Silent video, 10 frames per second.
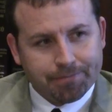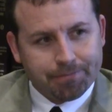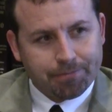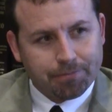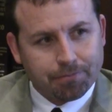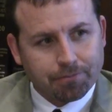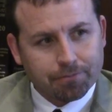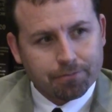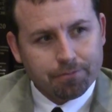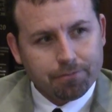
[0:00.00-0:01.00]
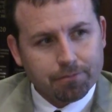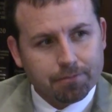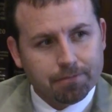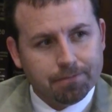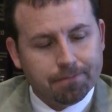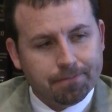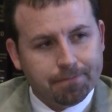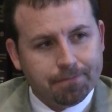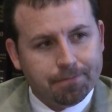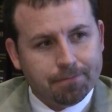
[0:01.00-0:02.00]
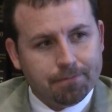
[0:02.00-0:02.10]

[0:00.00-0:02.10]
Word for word: And that's also in light